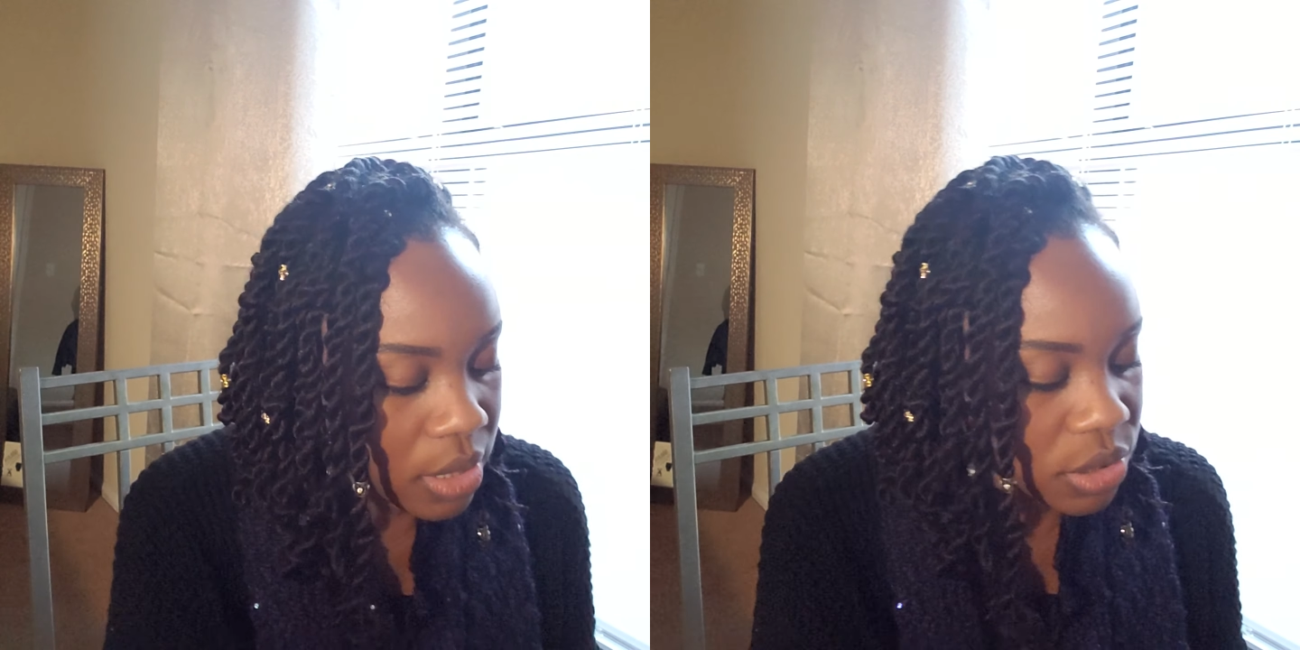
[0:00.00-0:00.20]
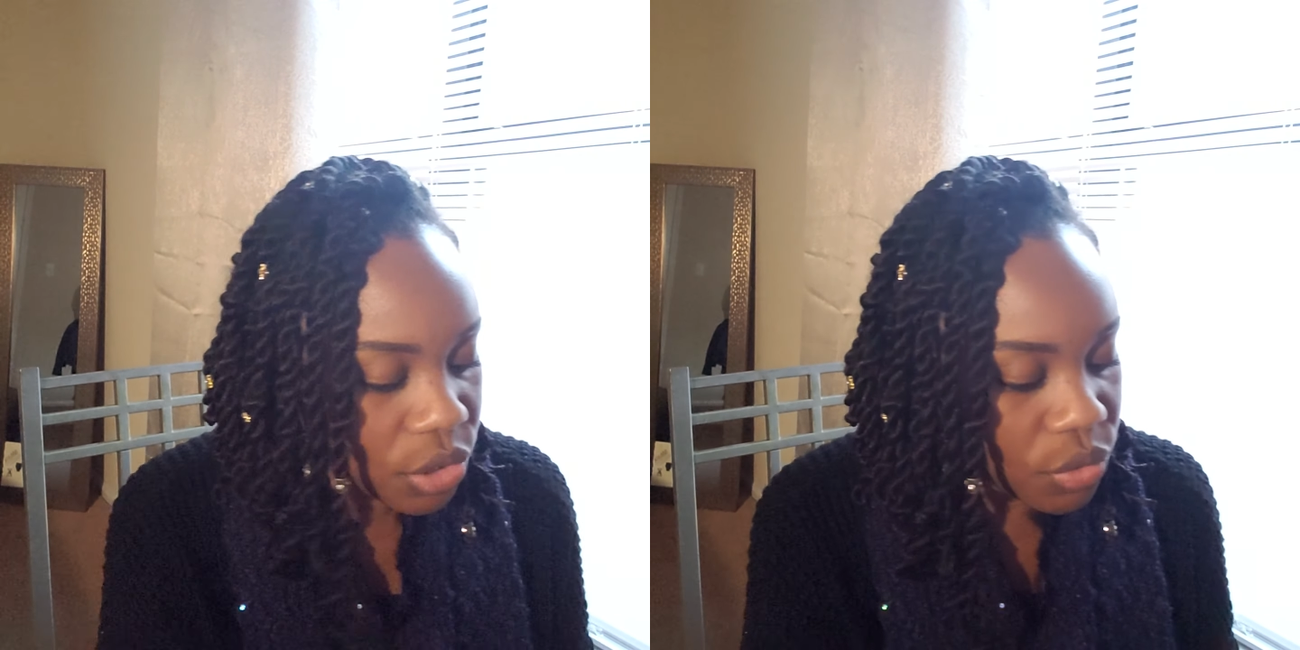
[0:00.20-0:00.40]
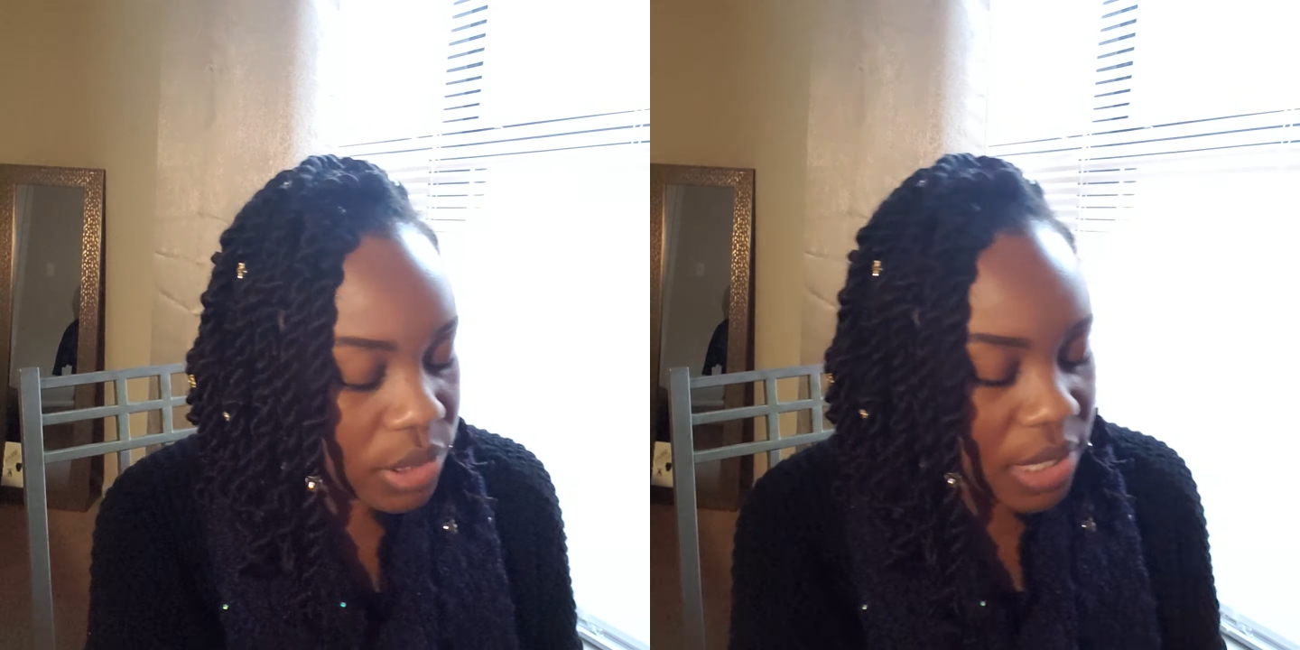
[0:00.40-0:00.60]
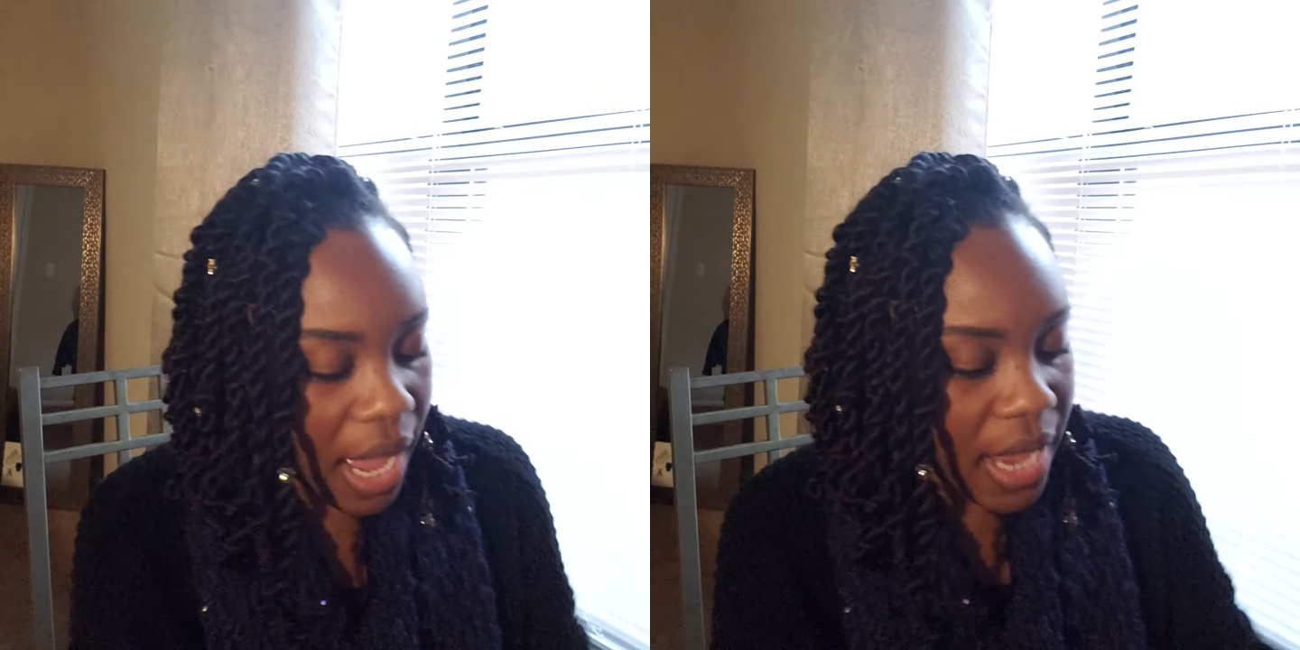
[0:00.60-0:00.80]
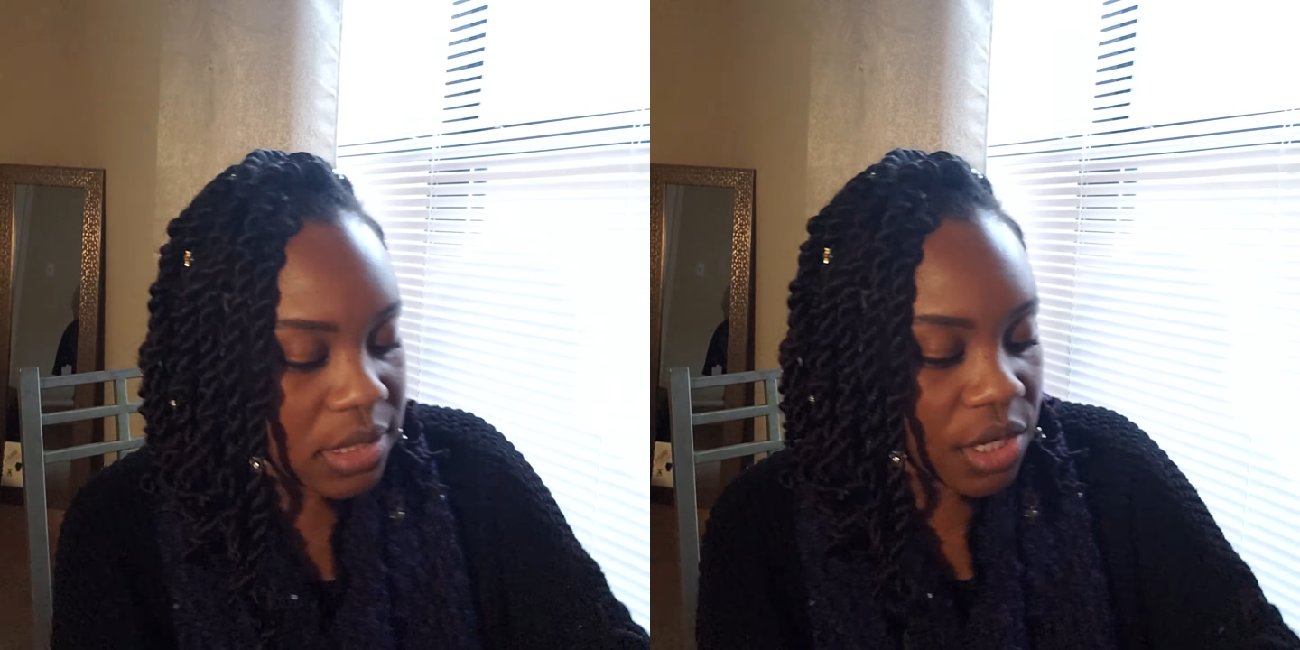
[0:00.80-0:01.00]
So you
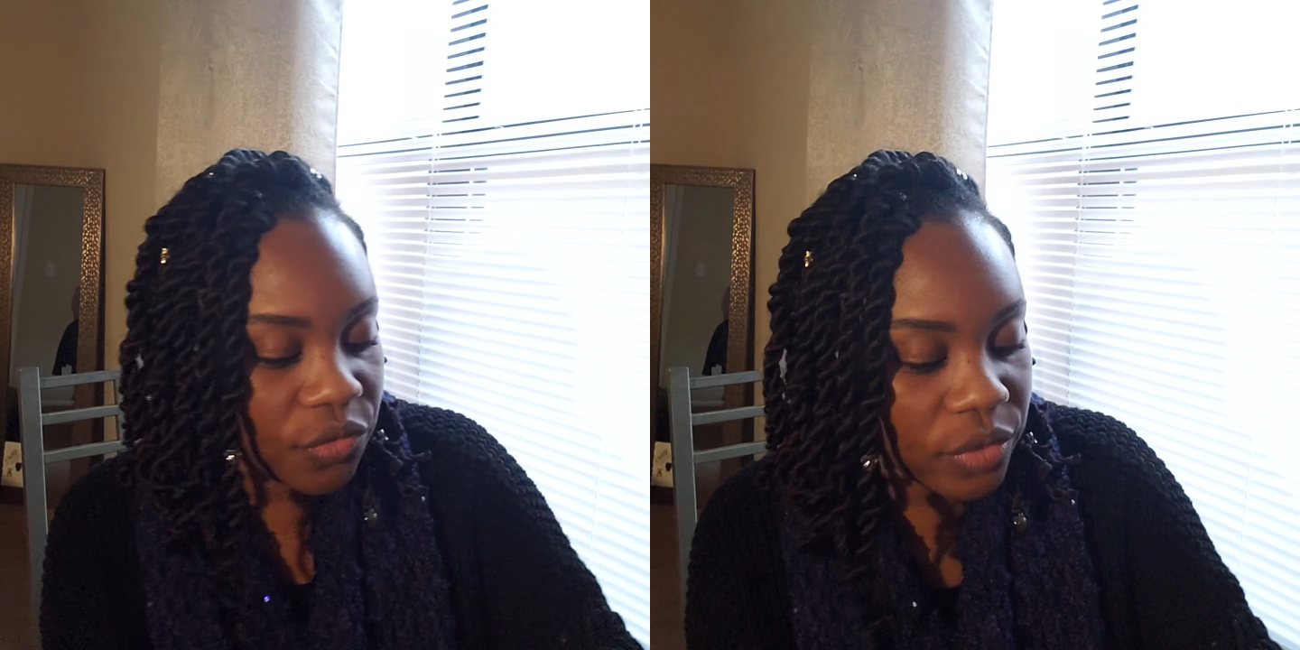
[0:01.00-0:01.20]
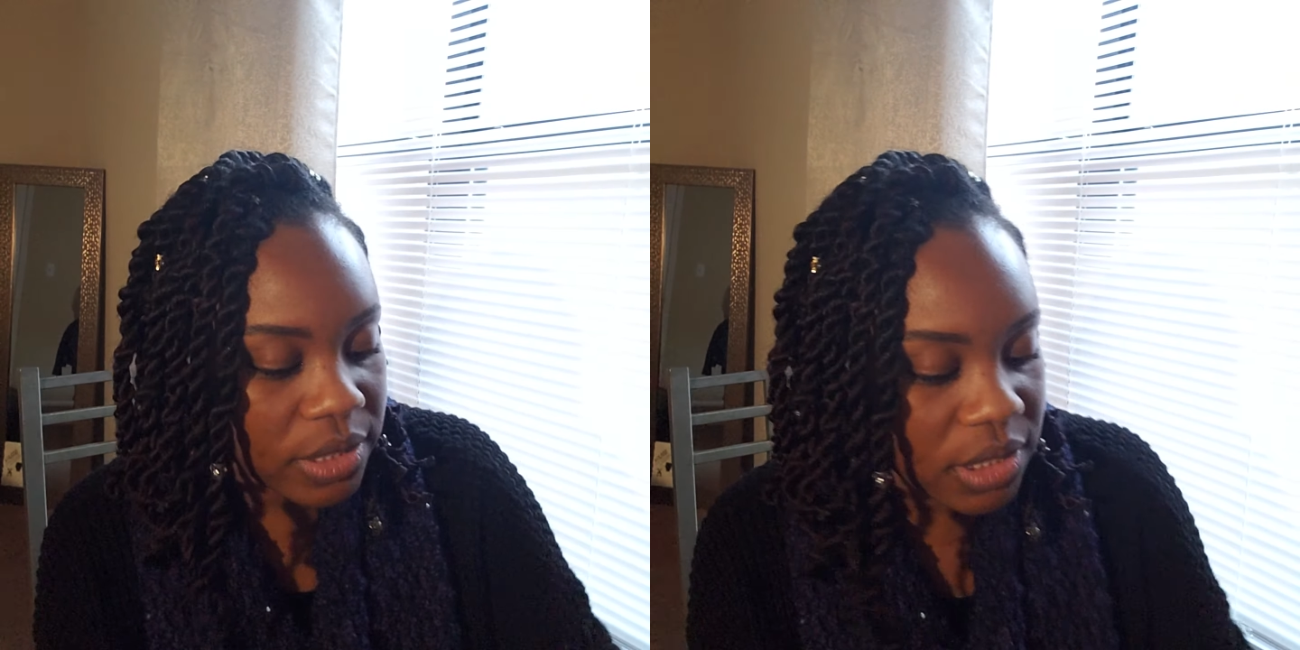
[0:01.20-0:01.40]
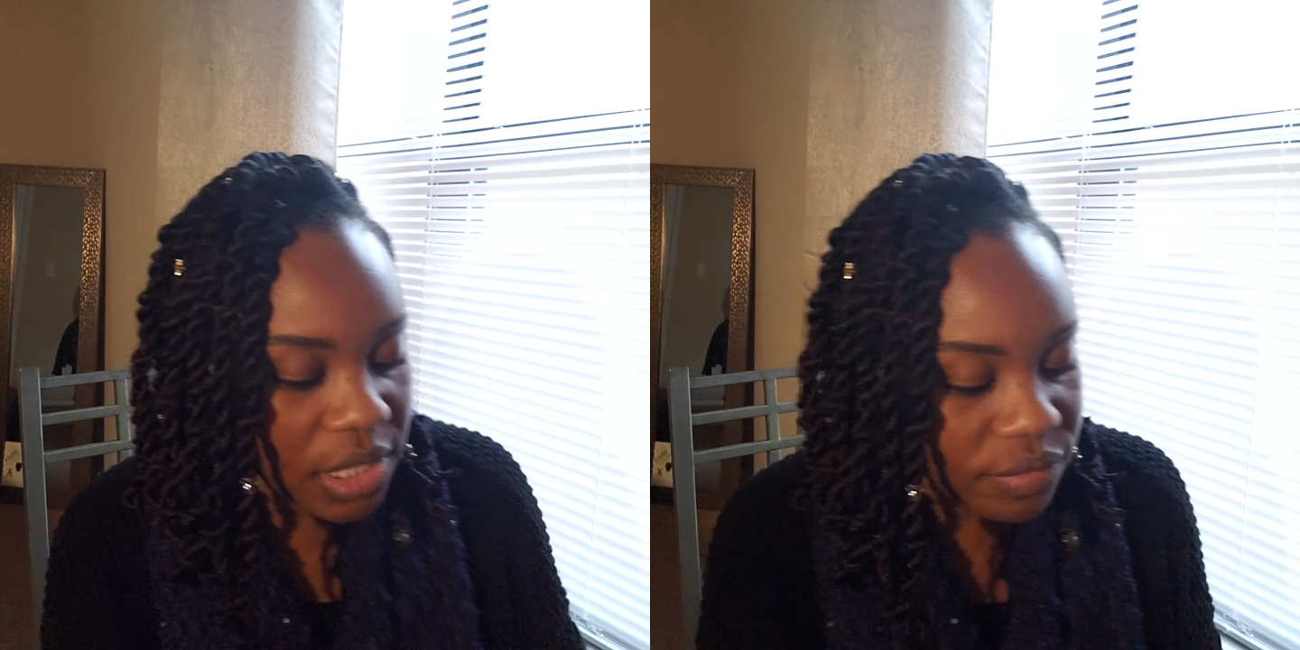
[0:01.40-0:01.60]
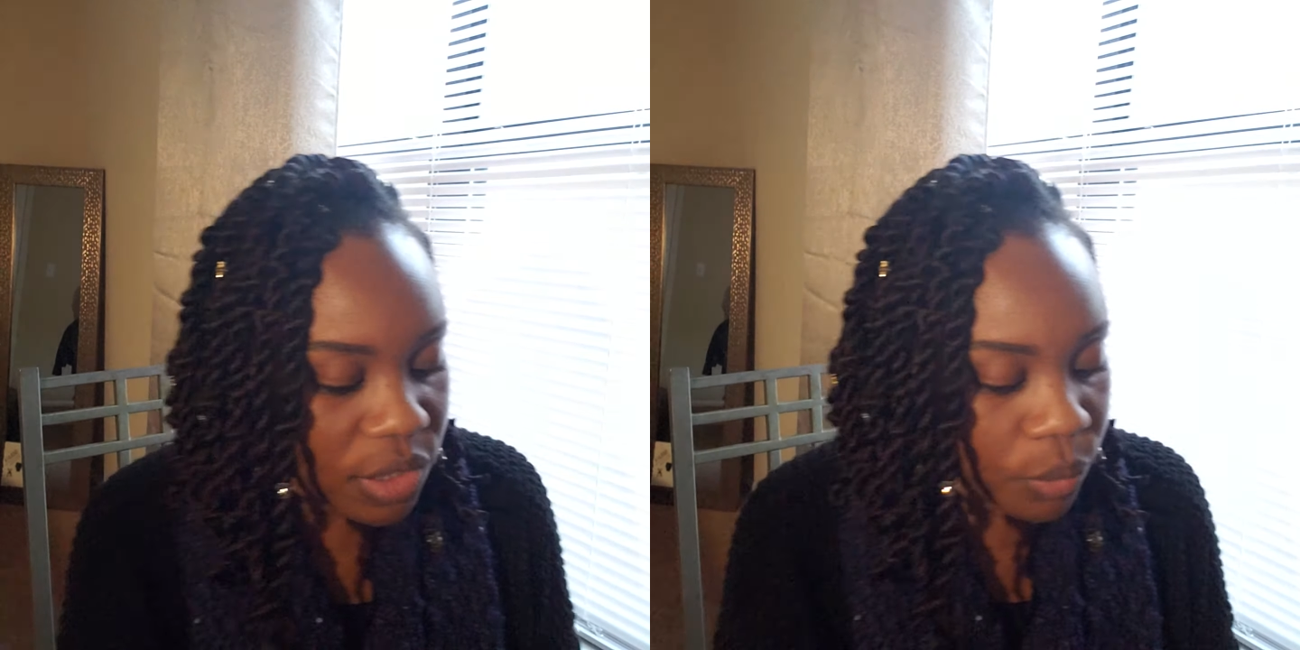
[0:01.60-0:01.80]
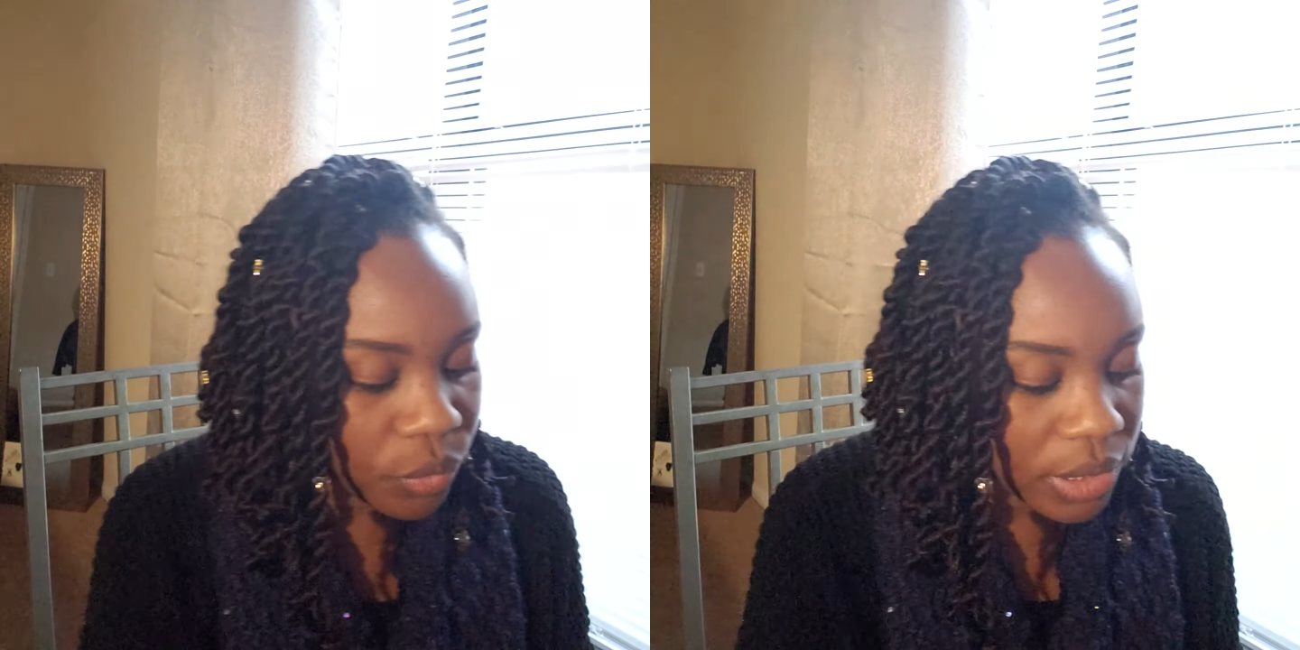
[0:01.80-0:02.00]
guys could have received some